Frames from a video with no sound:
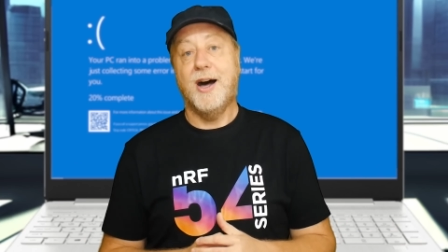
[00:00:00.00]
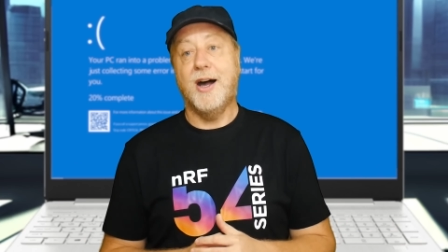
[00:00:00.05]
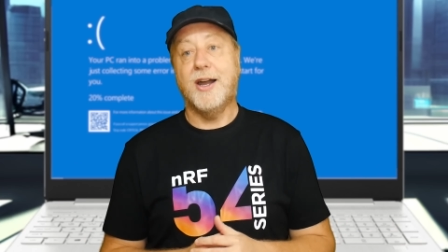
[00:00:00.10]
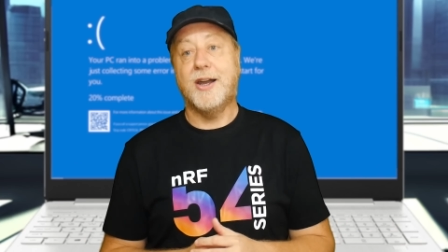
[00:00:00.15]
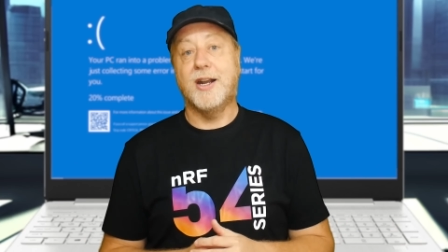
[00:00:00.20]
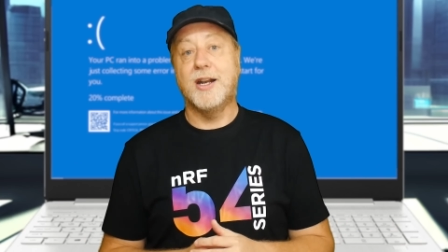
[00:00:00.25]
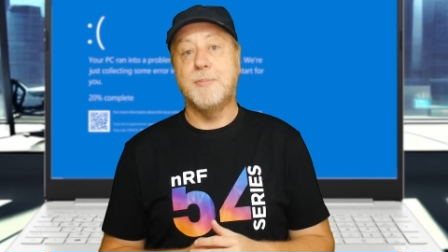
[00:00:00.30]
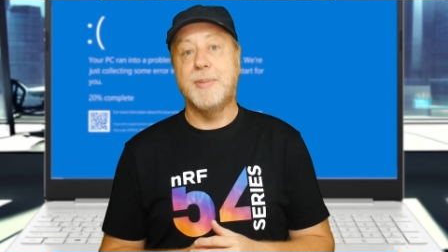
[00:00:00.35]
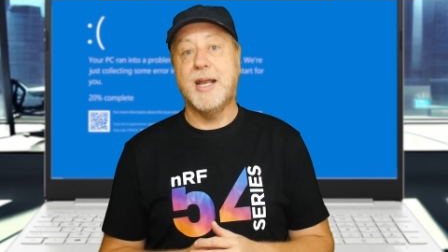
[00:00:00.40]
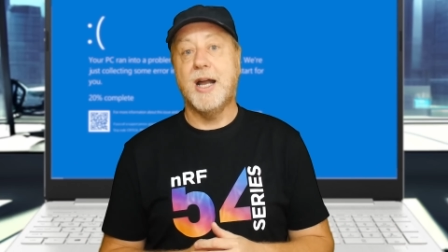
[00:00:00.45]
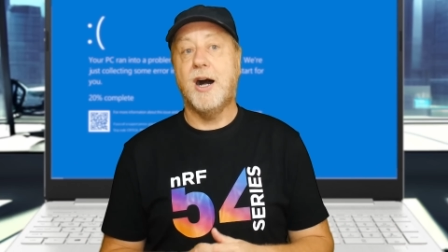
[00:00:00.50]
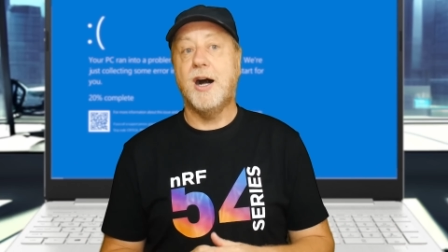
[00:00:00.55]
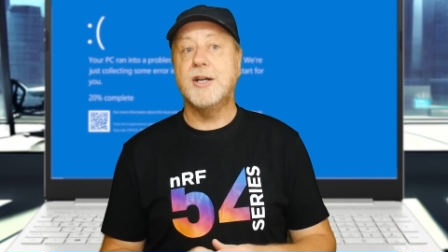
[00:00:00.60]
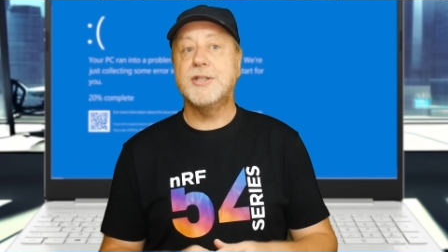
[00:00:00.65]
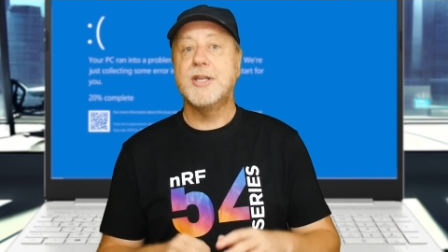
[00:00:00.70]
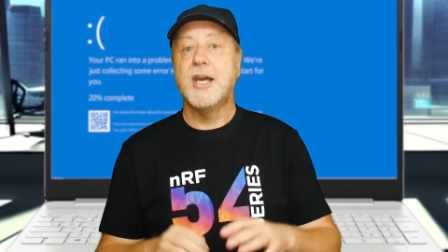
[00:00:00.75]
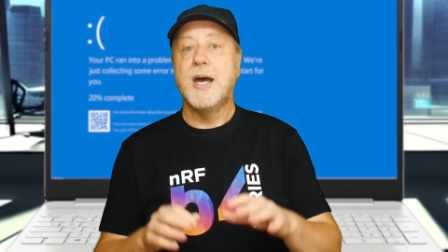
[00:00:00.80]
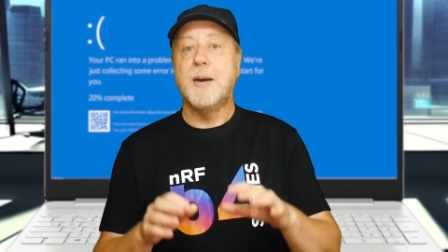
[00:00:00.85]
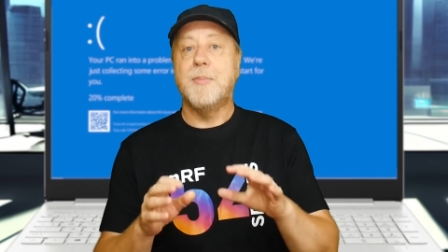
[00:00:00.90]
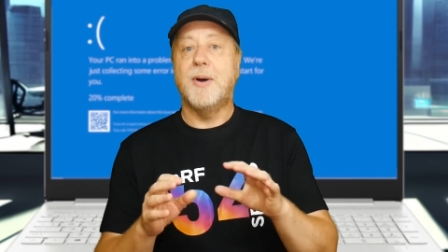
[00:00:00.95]
are going to be
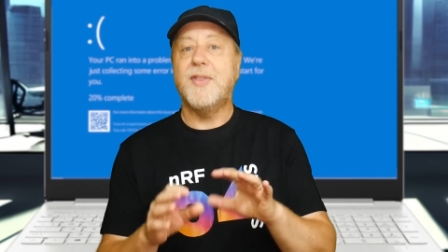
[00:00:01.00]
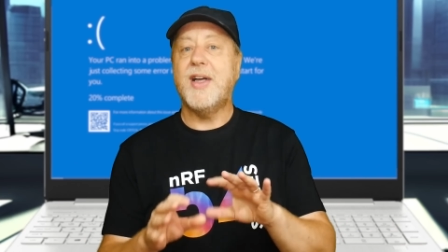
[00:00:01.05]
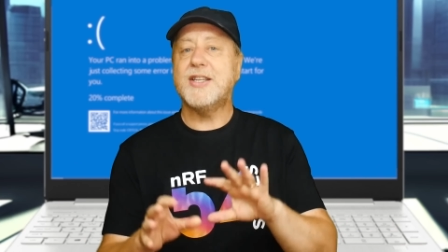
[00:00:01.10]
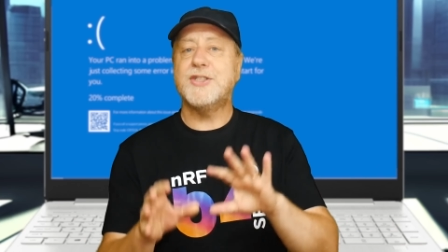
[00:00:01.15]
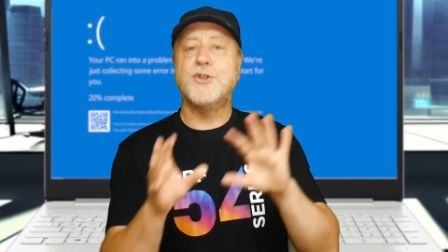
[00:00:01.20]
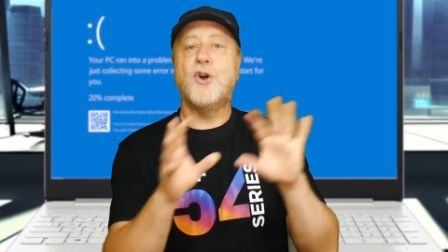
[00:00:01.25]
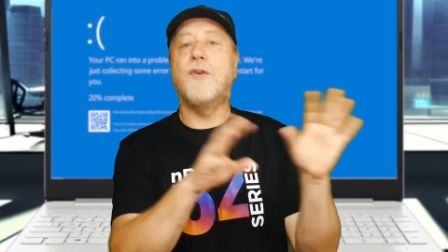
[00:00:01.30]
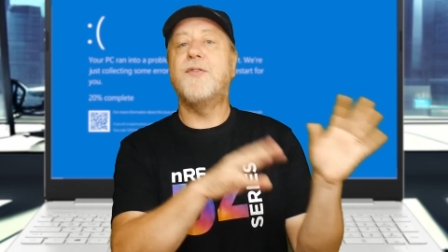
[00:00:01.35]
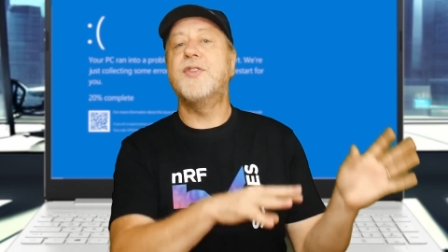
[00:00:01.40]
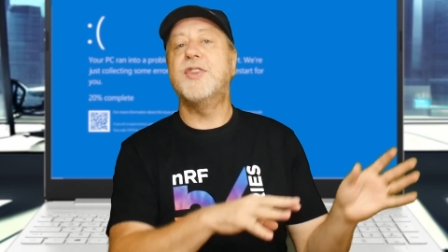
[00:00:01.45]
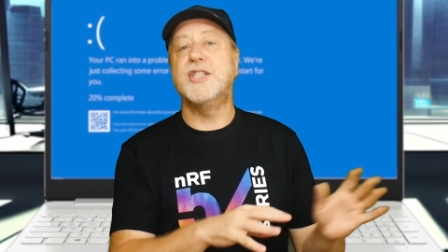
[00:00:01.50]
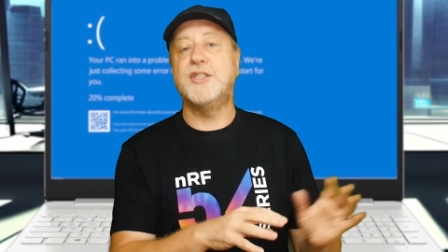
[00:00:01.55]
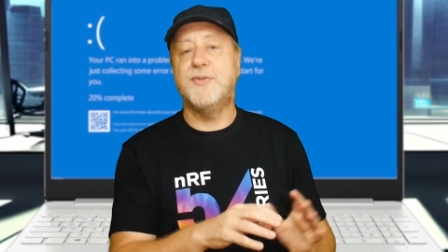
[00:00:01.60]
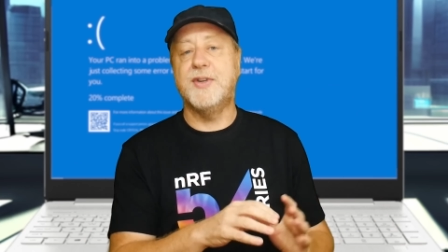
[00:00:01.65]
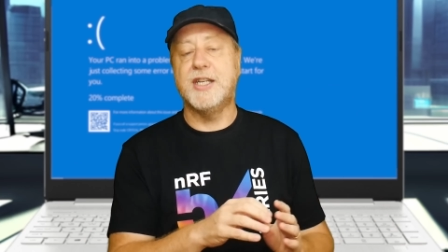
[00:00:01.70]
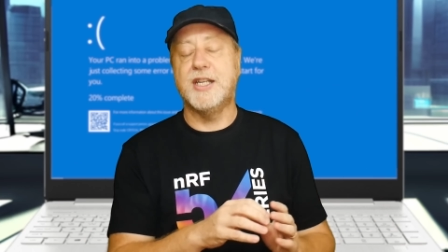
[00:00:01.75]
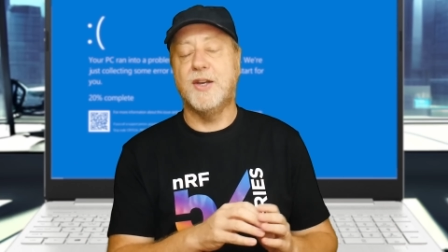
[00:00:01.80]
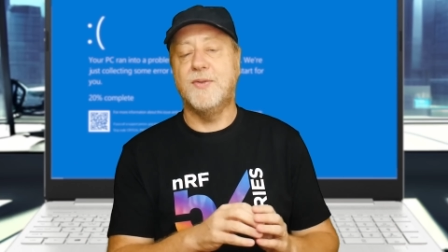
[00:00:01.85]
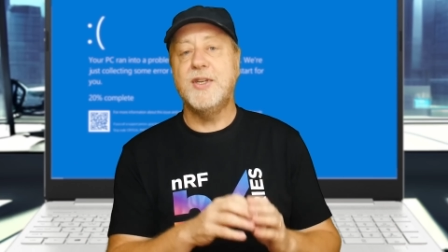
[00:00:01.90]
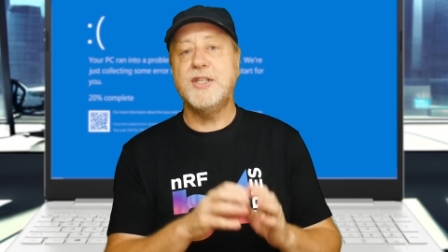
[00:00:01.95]
asked, but that's not for this video.